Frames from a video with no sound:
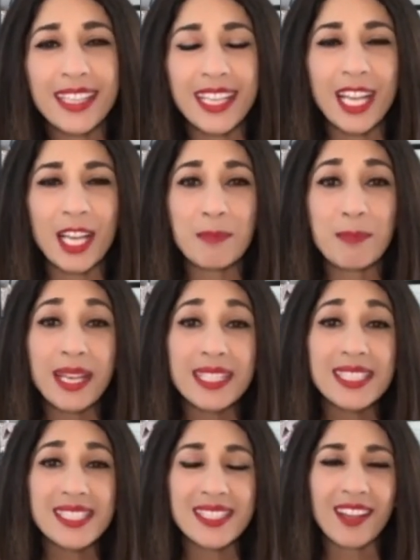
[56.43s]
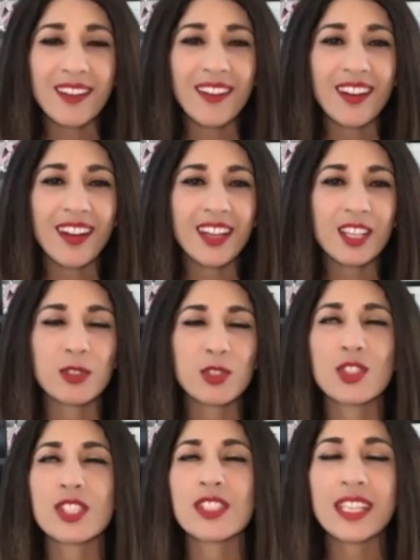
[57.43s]
And I met Sarah, it was
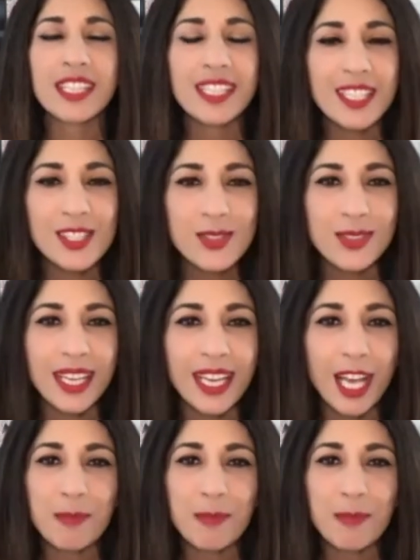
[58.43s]
just like yesterday.